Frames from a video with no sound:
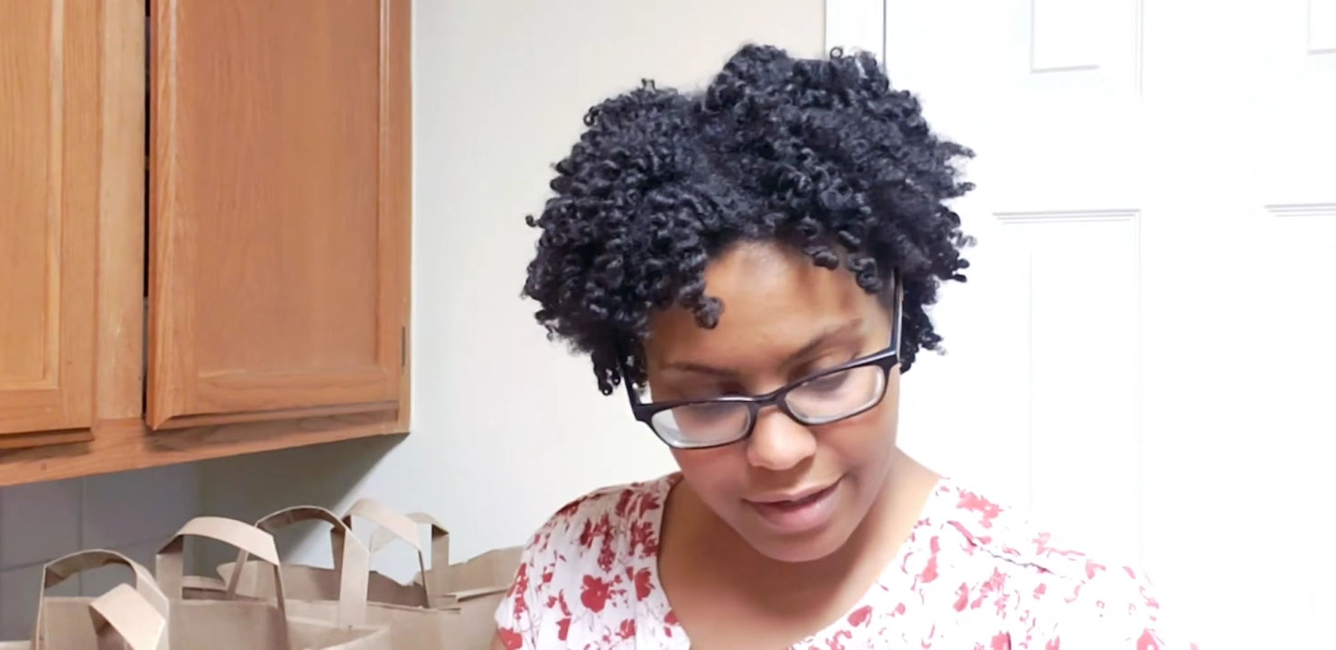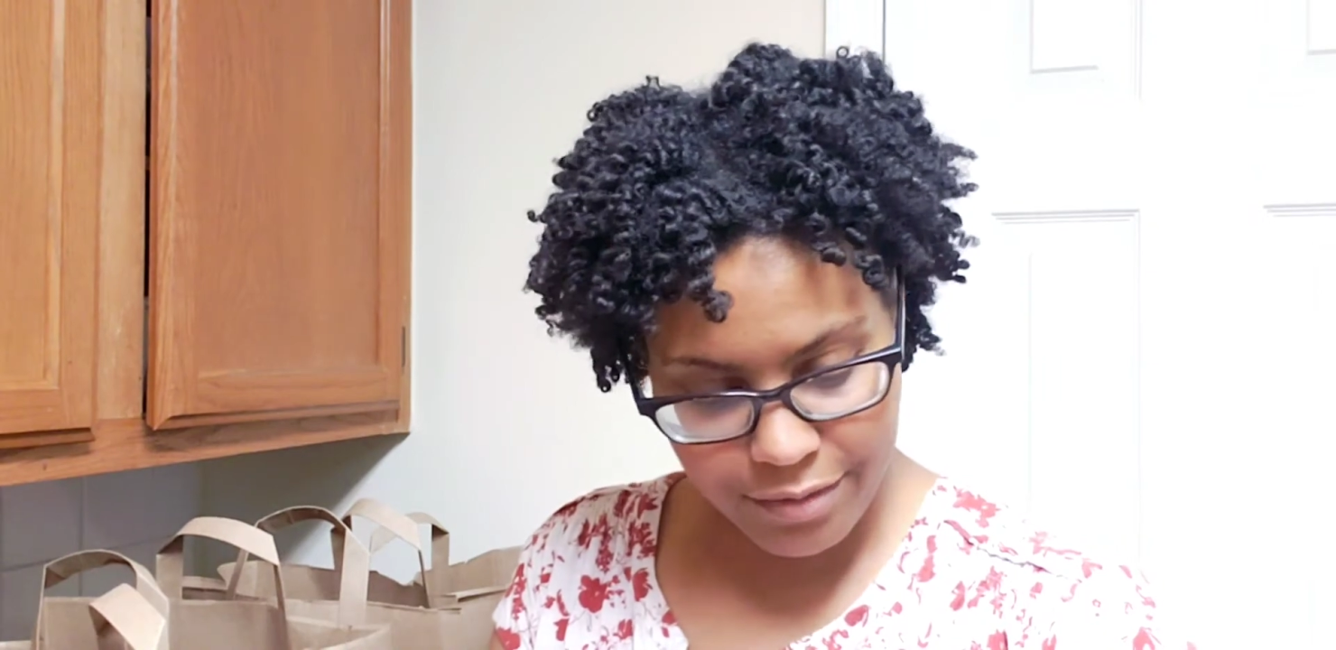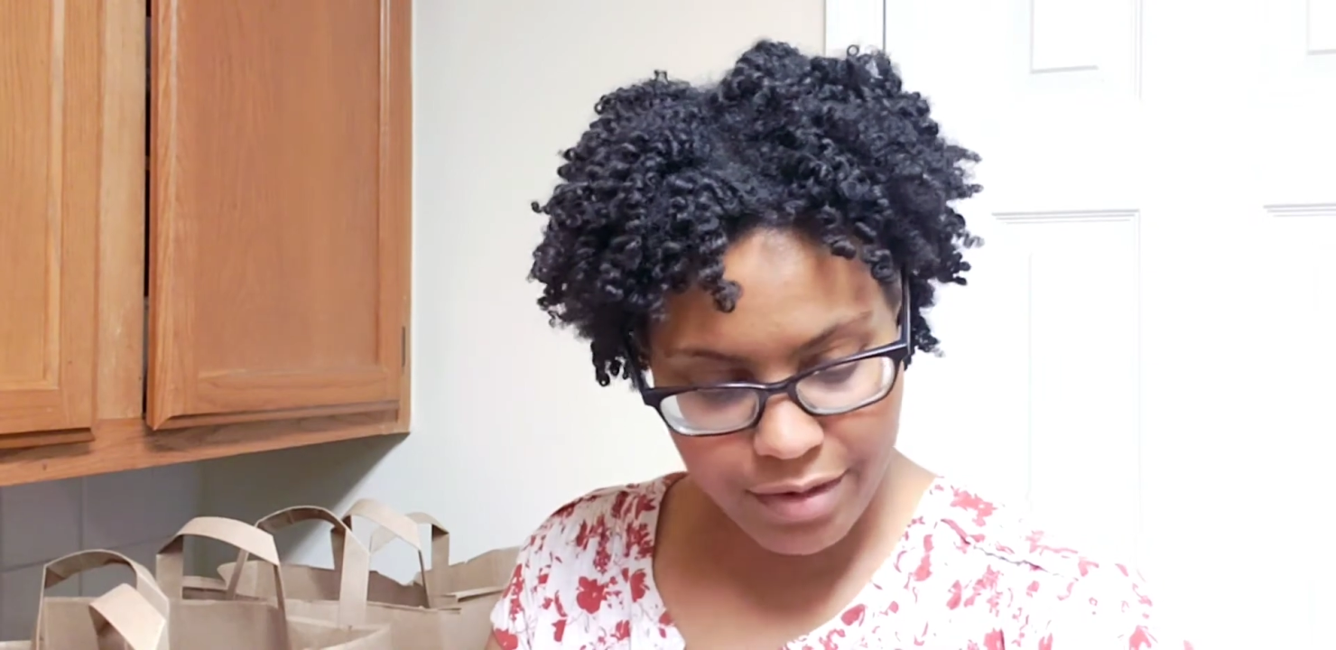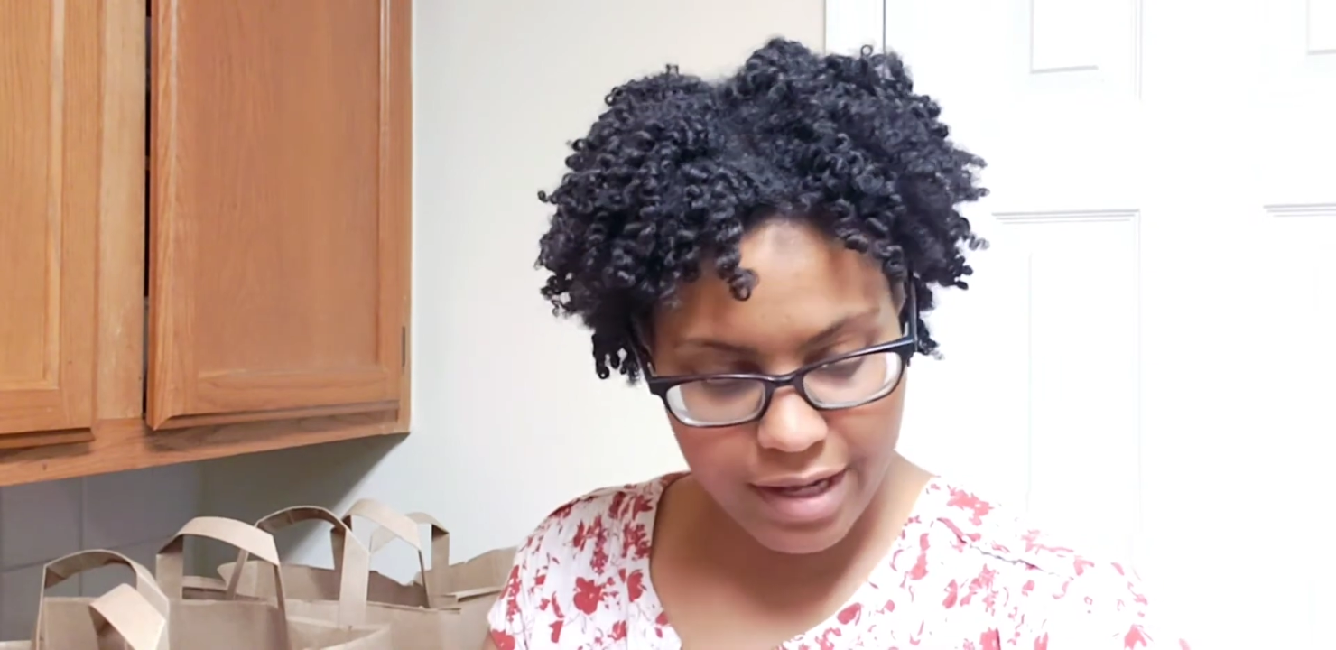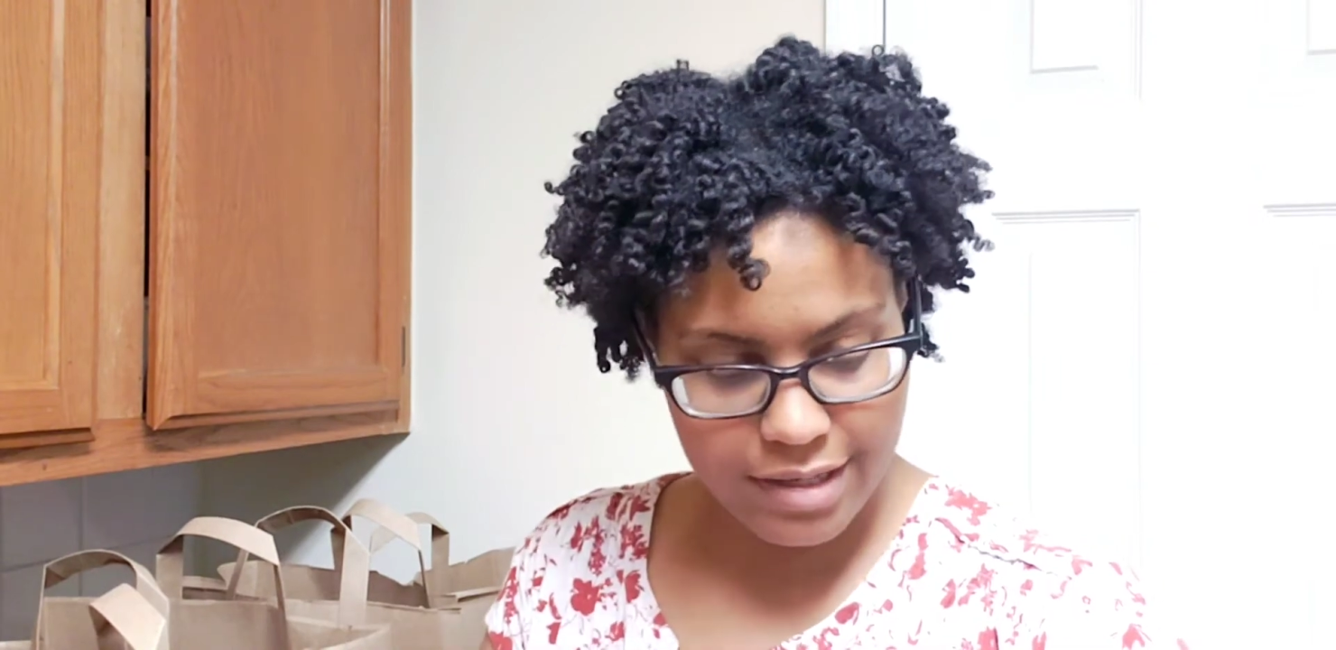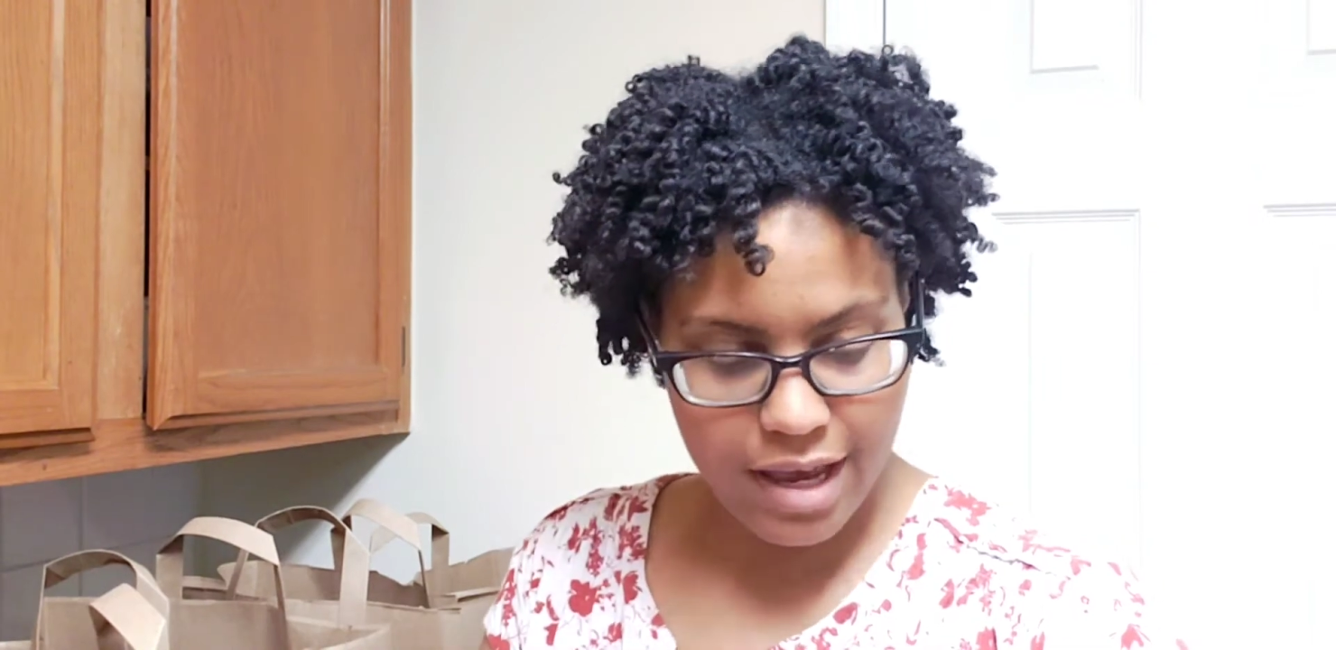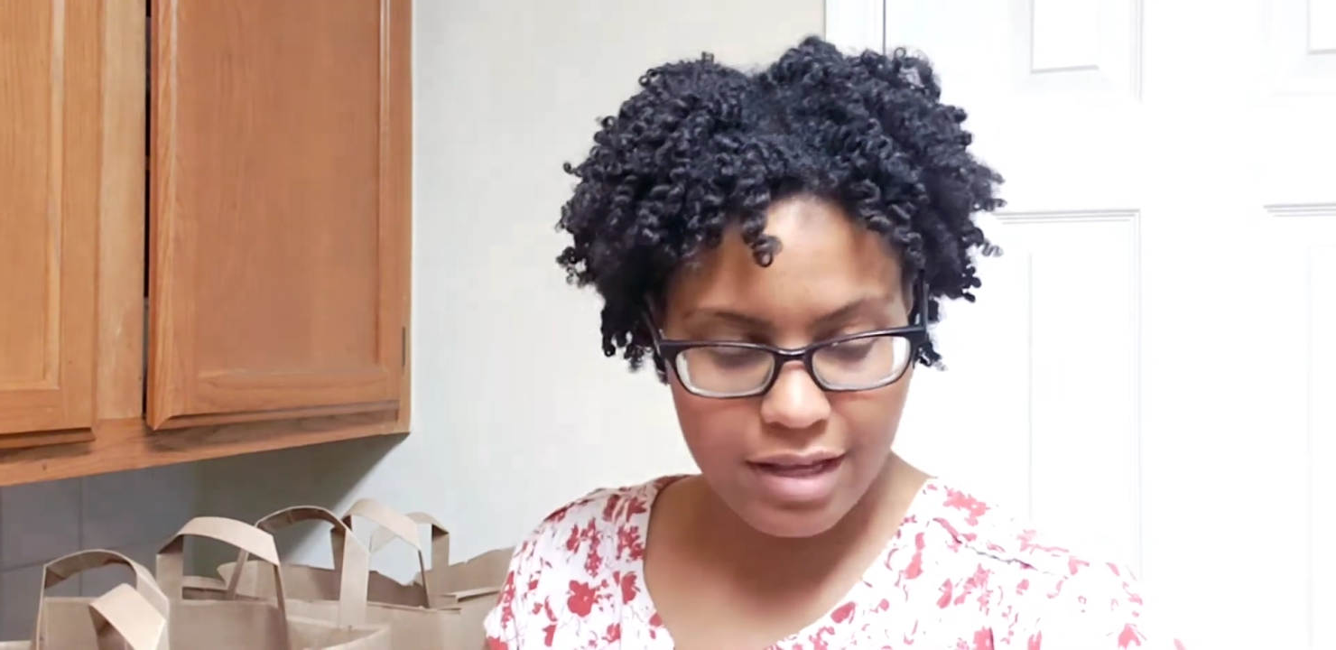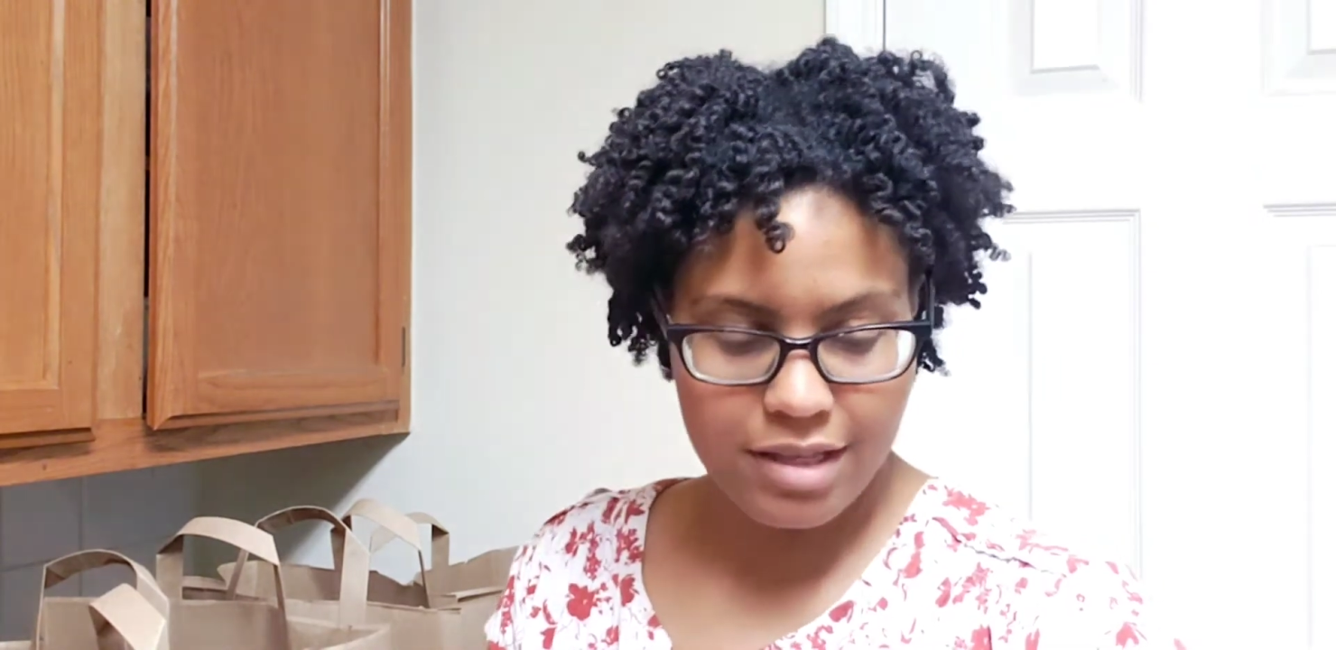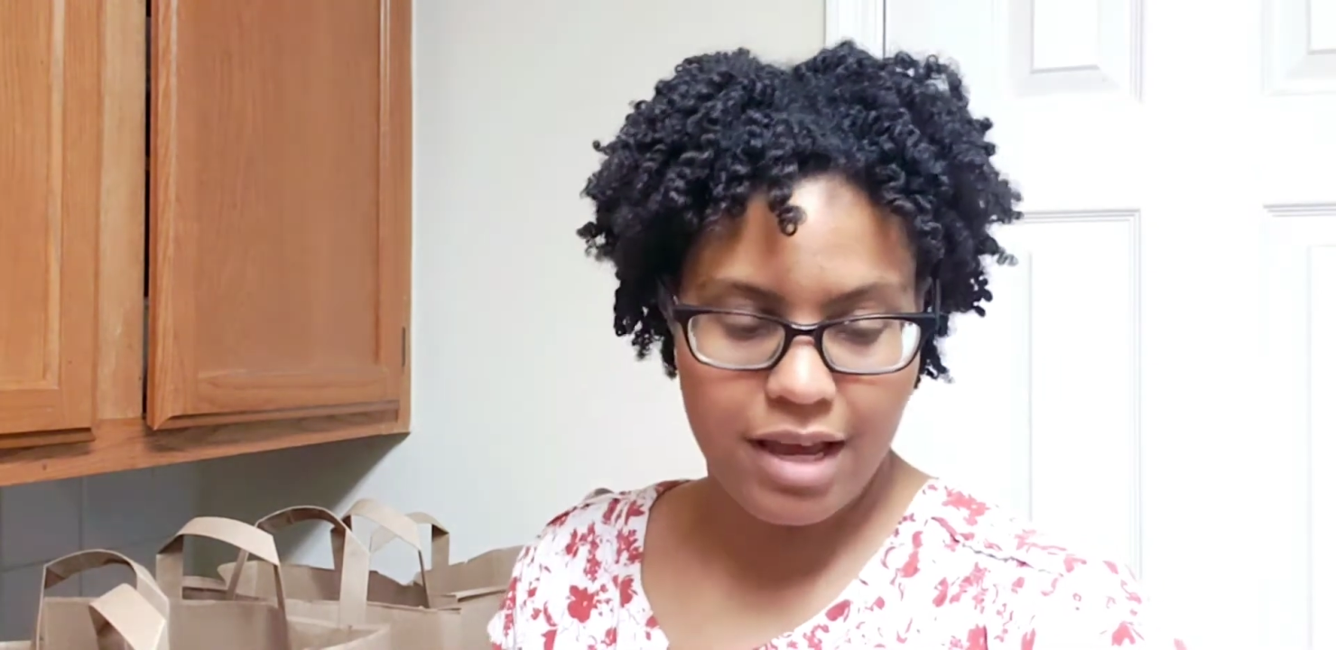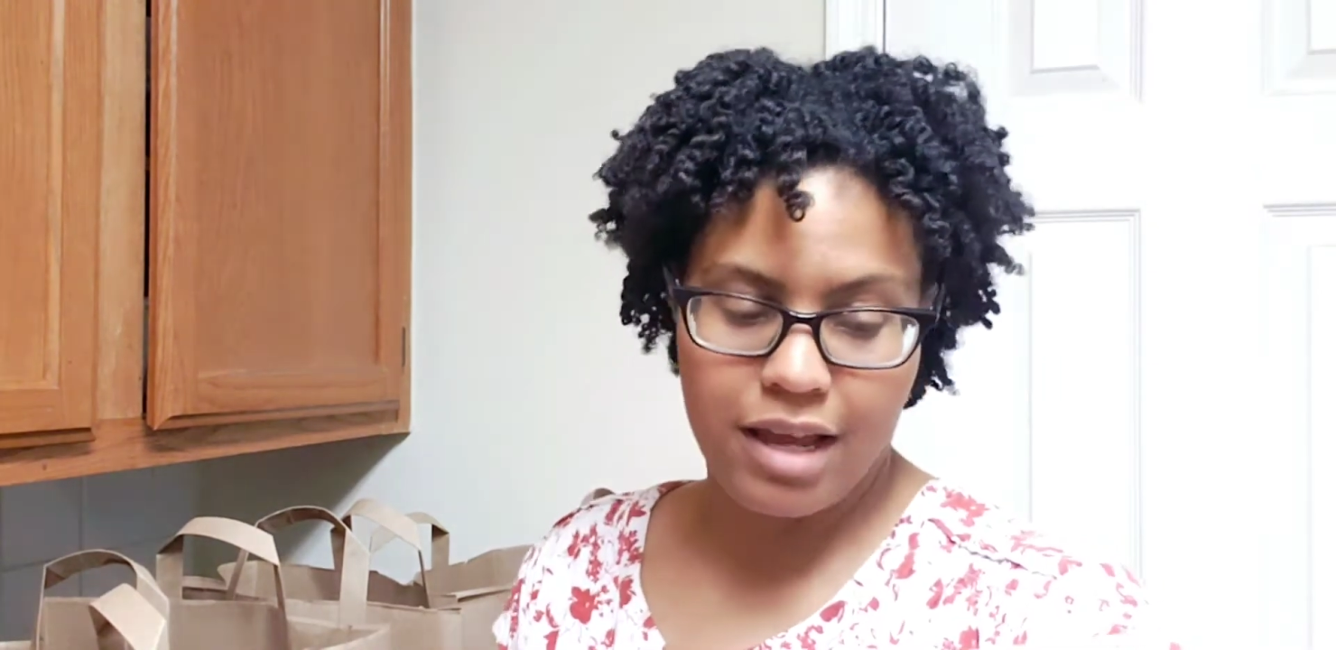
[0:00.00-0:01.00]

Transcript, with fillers: When I taste it,